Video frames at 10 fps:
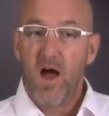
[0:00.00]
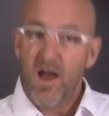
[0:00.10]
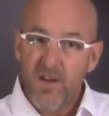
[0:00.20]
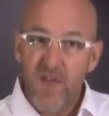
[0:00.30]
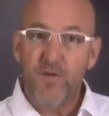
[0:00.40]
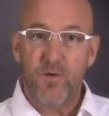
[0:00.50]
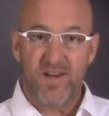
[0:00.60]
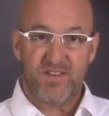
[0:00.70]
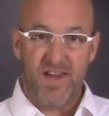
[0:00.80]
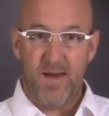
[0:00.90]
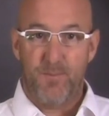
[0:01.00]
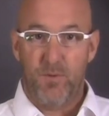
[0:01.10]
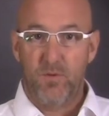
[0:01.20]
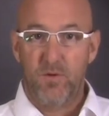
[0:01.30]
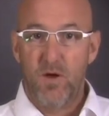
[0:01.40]
Another
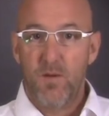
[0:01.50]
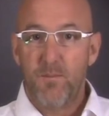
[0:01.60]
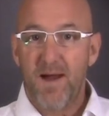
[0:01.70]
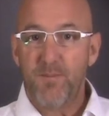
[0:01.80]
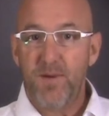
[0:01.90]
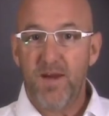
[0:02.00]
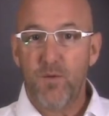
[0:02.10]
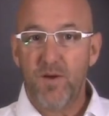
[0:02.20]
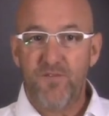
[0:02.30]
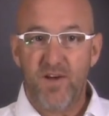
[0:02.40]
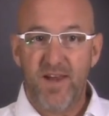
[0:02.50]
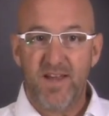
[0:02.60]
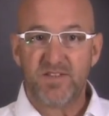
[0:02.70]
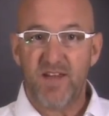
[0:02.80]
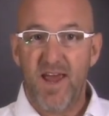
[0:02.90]
example might be a
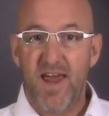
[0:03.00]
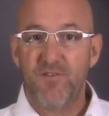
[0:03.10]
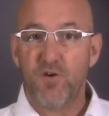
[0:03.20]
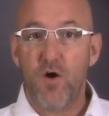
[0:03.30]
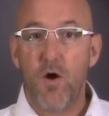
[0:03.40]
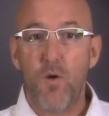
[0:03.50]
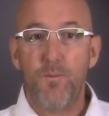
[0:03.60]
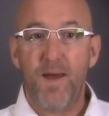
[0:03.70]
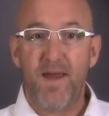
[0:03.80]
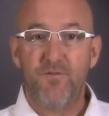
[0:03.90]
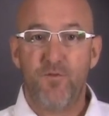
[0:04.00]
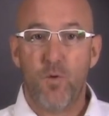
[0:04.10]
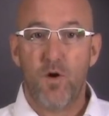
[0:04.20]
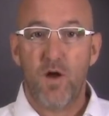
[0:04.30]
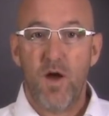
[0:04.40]
refinance to have your home paid
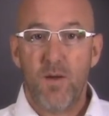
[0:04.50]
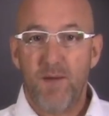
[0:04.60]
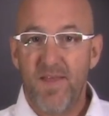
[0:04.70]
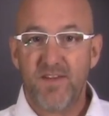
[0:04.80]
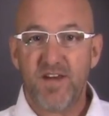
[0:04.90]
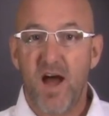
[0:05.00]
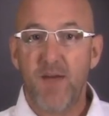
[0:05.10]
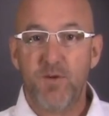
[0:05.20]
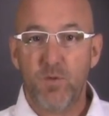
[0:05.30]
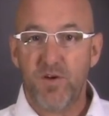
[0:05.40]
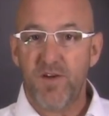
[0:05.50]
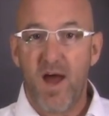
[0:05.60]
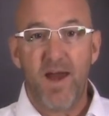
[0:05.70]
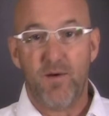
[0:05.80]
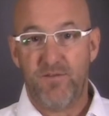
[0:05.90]
for by the time you
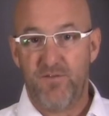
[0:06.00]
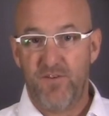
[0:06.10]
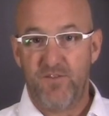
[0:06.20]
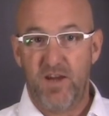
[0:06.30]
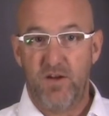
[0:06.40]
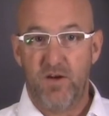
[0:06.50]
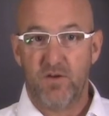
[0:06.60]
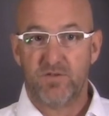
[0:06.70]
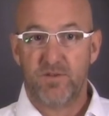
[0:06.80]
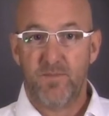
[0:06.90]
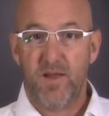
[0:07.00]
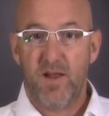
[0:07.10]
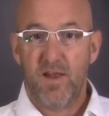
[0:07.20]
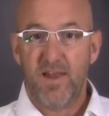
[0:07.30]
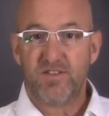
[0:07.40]
retire in 15 years.
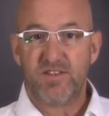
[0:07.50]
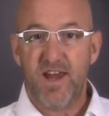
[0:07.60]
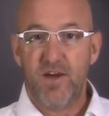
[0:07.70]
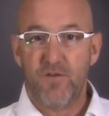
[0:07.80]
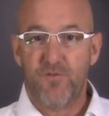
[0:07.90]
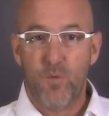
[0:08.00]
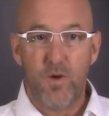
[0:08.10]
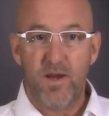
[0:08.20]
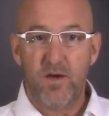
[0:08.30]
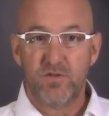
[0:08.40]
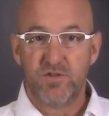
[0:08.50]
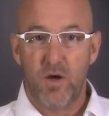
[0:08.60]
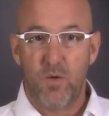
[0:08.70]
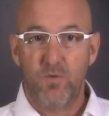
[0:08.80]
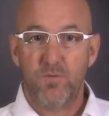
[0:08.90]
Let's say you're 40 years
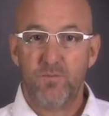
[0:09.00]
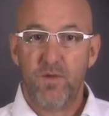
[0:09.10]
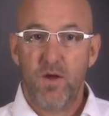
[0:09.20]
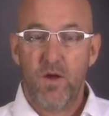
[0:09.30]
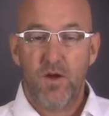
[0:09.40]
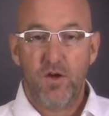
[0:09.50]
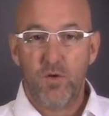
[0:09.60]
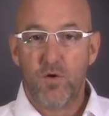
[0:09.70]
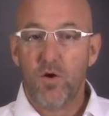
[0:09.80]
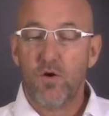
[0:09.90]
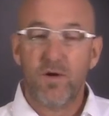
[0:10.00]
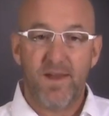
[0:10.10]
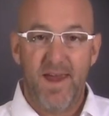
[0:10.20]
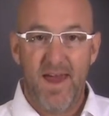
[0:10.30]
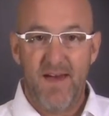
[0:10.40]
old. You
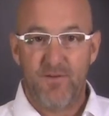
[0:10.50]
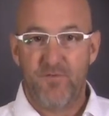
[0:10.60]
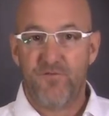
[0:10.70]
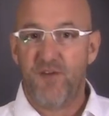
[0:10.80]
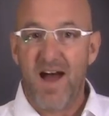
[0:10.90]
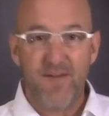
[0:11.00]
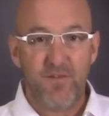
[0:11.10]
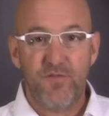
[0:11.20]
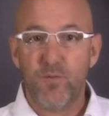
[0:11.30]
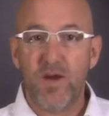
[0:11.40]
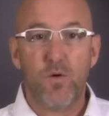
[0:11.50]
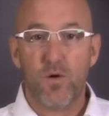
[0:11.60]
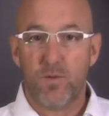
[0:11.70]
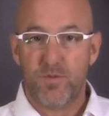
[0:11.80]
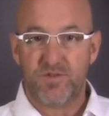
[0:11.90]
currently have a
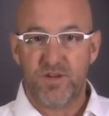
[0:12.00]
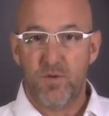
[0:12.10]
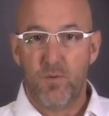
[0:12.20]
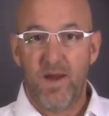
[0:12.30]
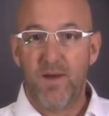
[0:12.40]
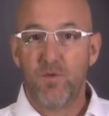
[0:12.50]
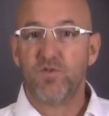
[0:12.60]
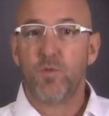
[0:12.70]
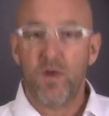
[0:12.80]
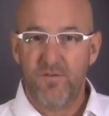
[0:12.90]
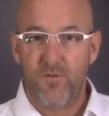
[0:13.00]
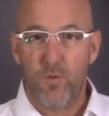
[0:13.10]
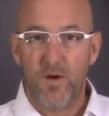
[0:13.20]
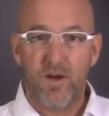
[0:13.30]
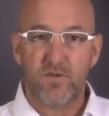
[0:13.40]
5.75% rate with
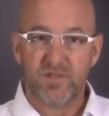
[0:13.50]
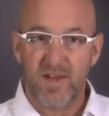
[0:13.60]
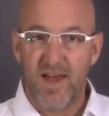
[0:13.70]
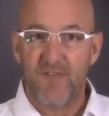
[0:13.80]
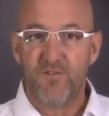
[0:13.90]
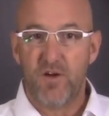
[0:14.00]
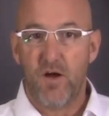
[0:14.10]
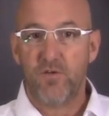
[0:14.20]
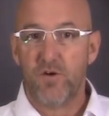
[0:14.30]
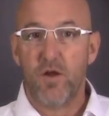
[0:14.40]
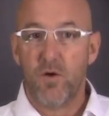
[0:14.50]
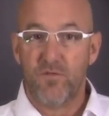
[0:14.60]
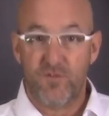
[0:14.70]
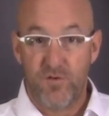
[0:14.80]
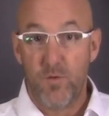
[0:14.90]
24 years left on your loan
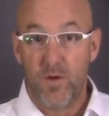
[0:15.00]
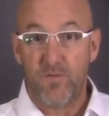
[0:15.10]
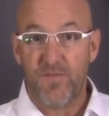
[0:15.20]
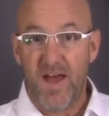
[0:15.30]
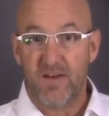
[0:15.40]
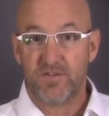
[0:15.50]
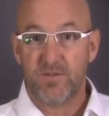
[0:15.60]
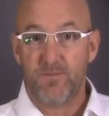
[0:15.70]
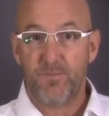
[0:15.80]
of $200,000.